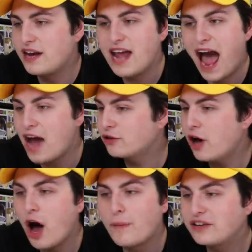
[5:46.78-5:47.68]
And yeah, I don't
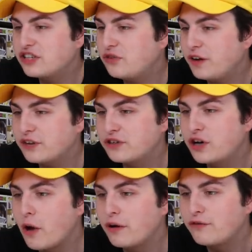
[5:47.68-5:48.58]
know how much these figures are
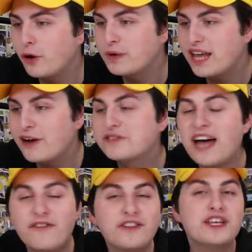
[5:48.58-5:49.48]
going for, but they are
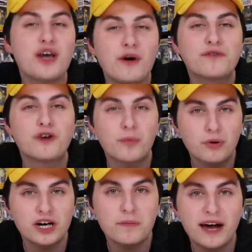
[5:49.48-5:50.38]
definitely going for a
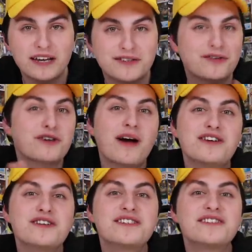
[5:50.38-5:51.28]
pretty penny, so
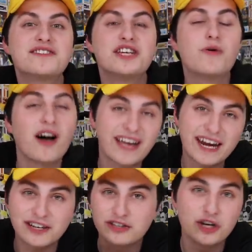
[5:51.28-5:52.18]
congratulations to you on
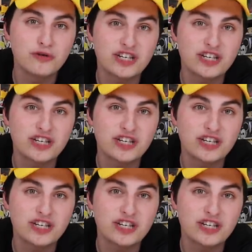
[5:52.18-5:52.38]
getting two